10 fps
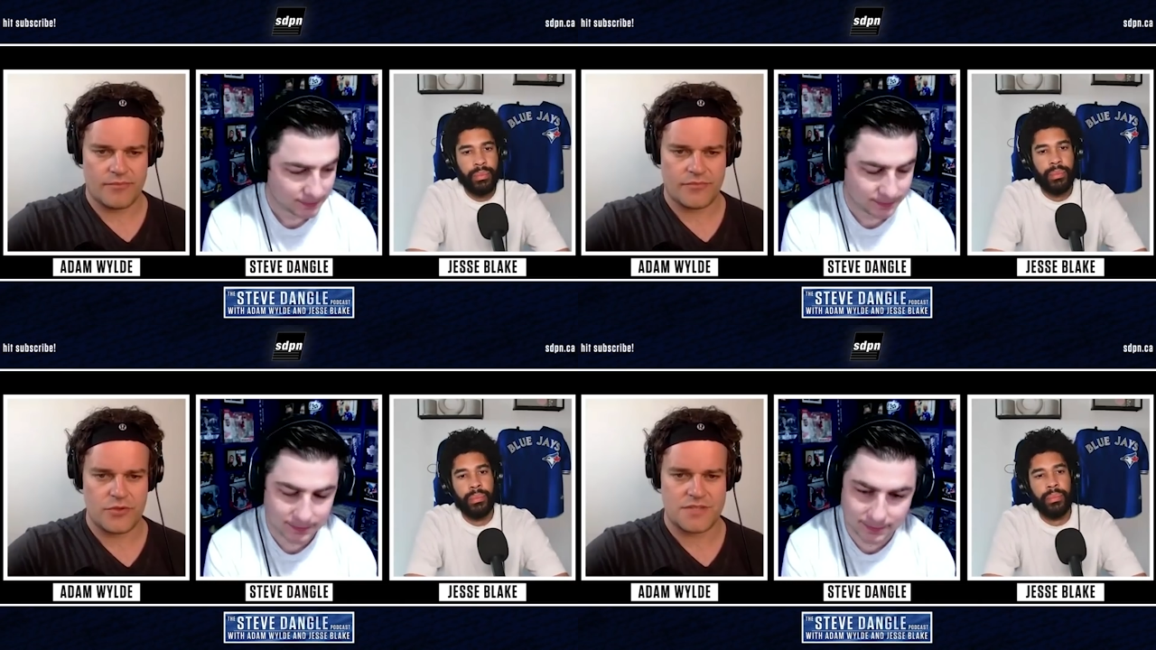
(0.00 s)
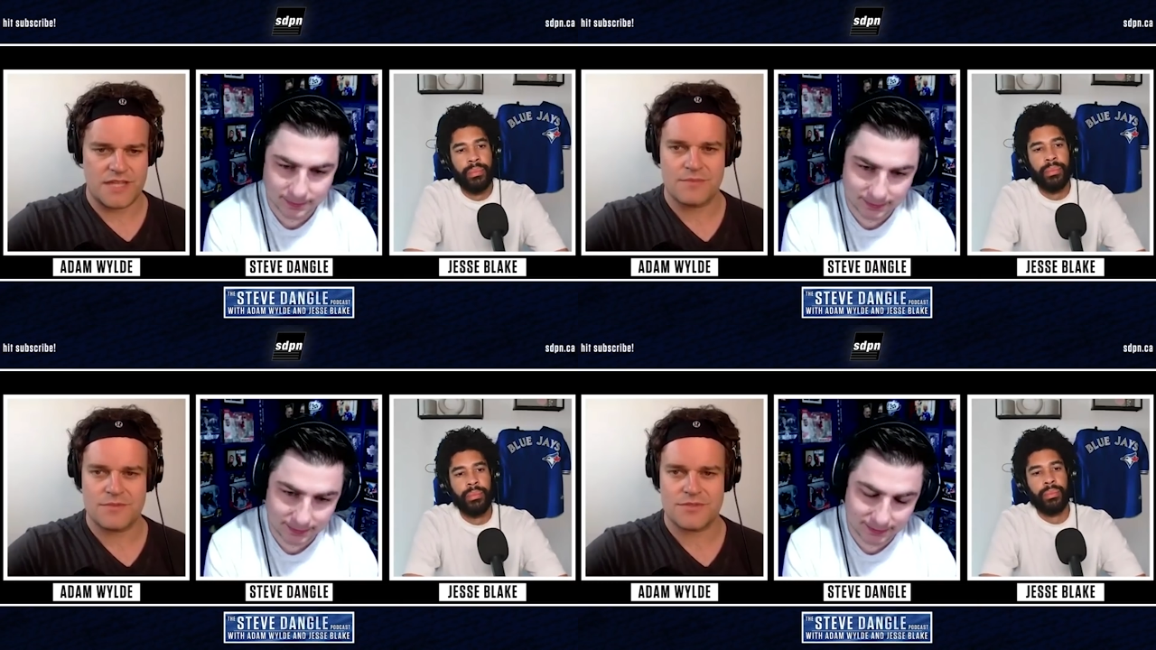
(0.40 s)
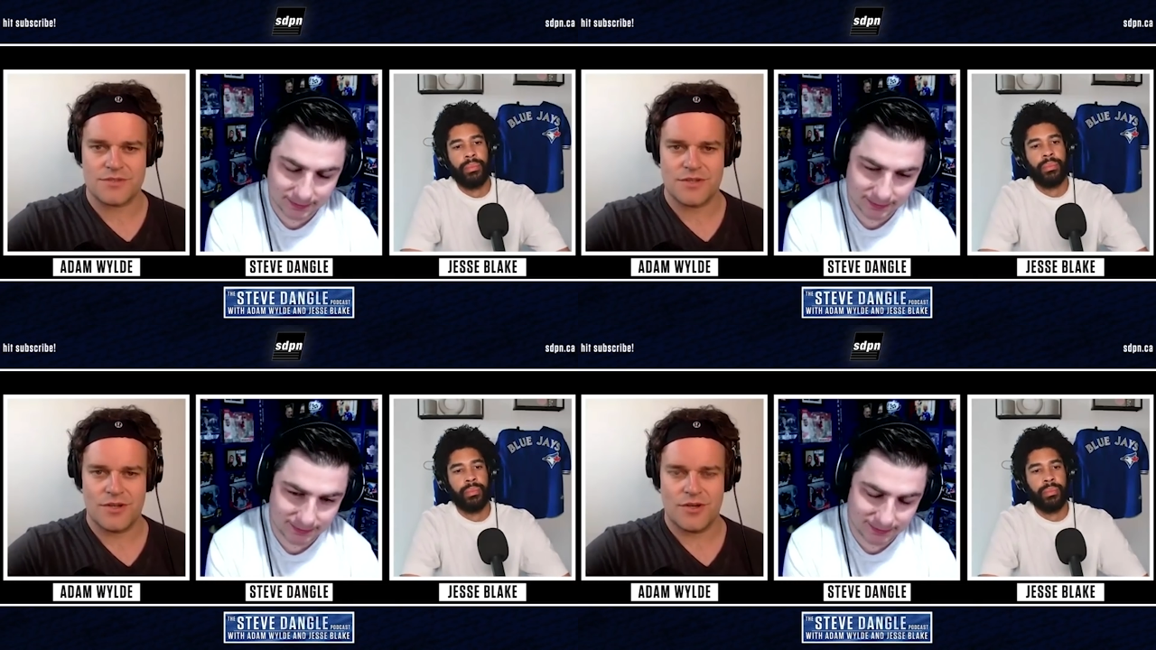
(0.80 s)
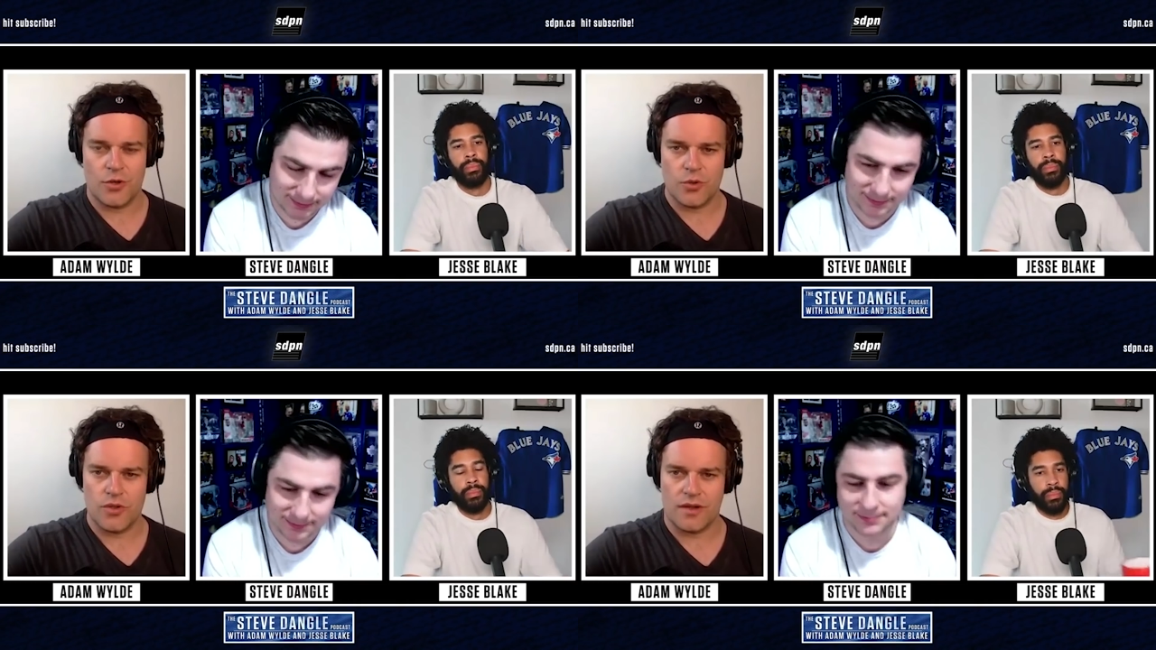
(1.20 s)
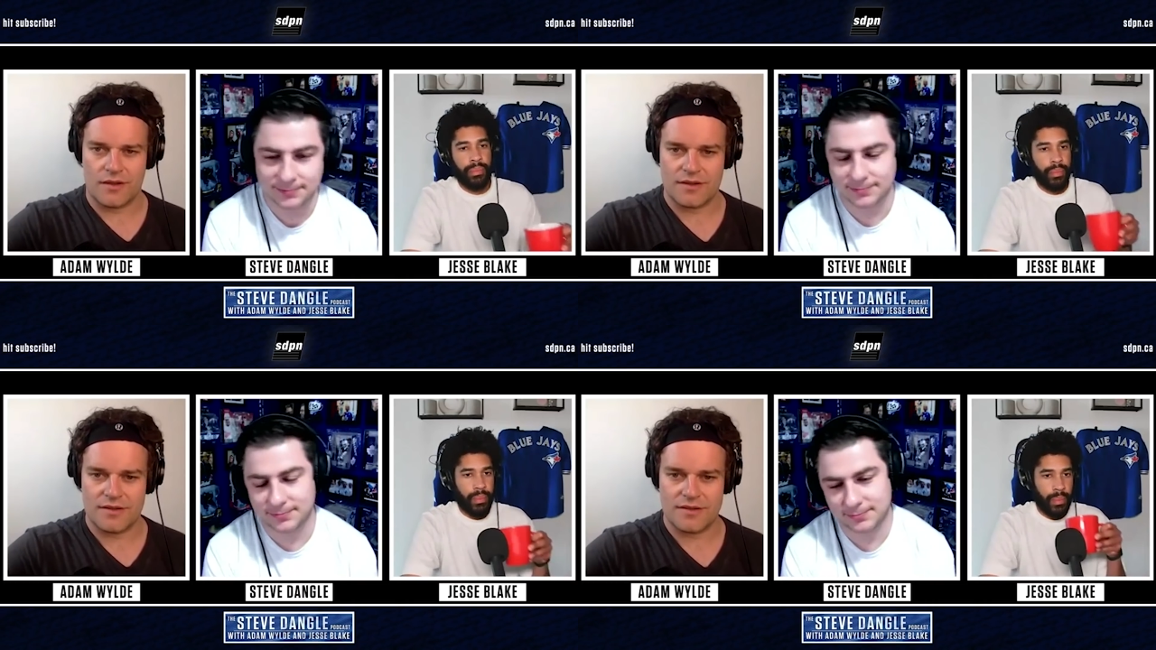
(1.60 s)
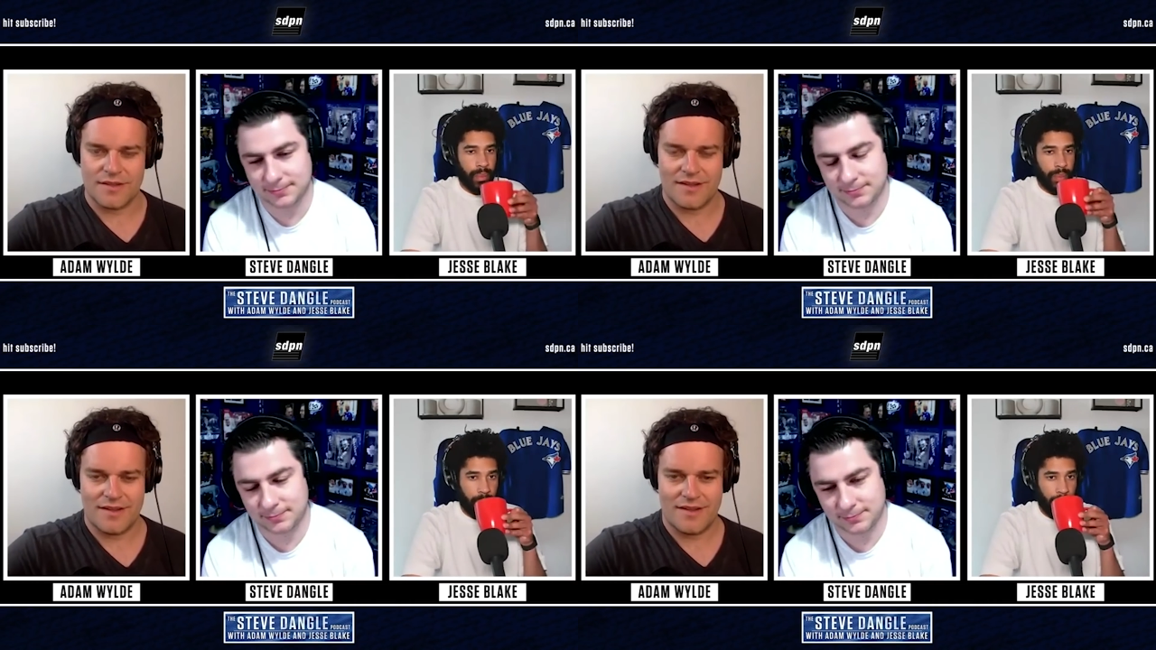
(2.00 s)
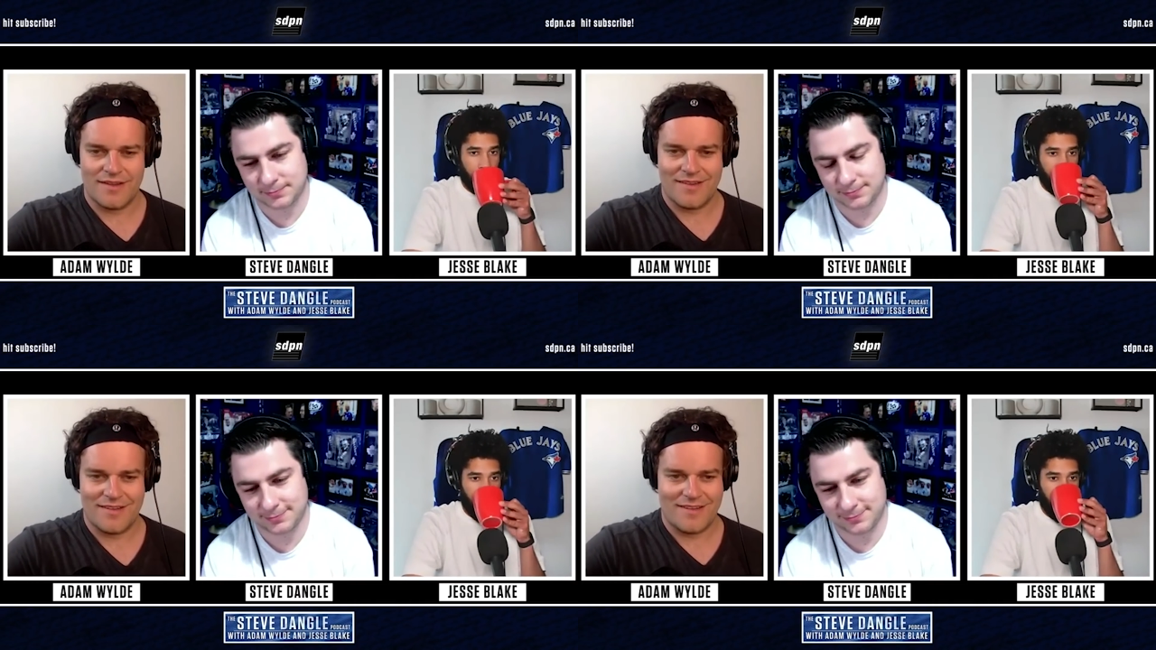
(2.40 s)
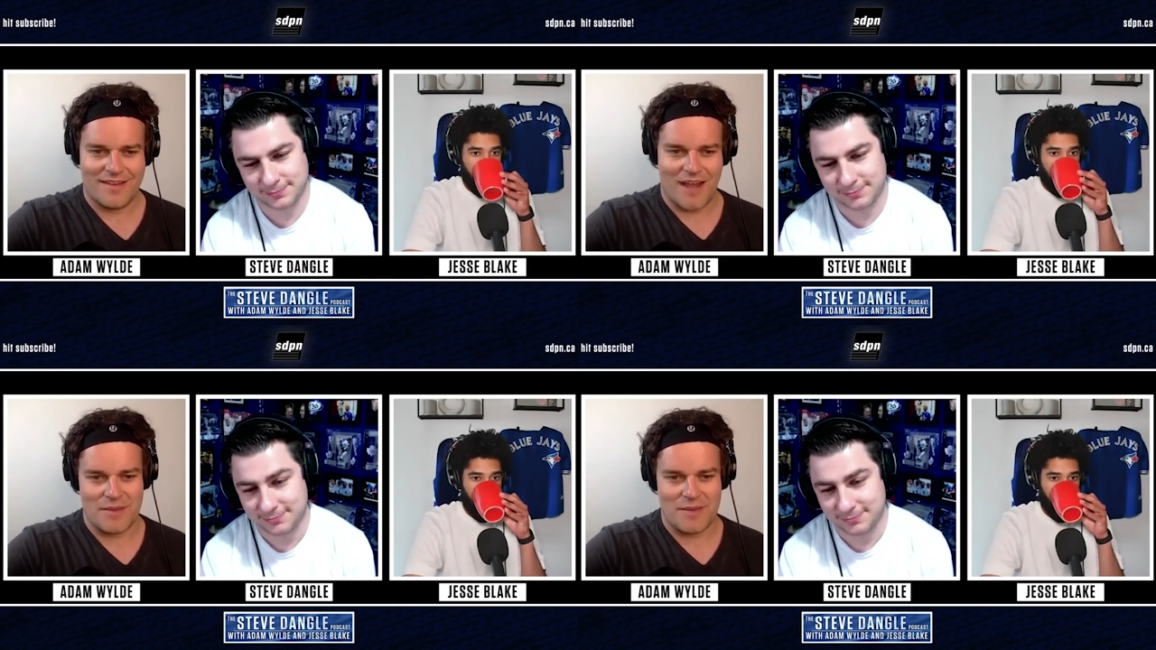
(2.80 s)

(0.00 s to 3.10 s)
Speaker 1: Two teams who look, I